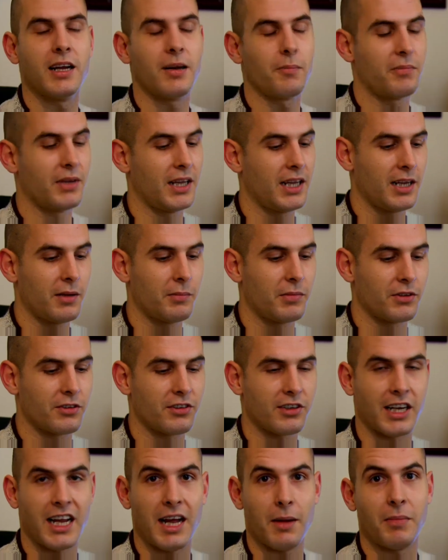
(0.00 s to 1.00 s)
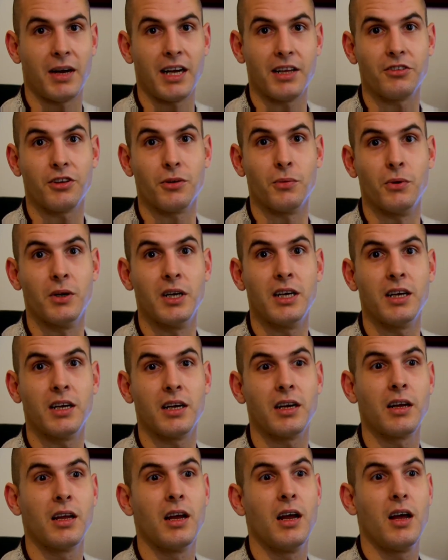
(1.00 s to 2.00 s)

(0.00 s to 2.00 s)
not be able to get back to work.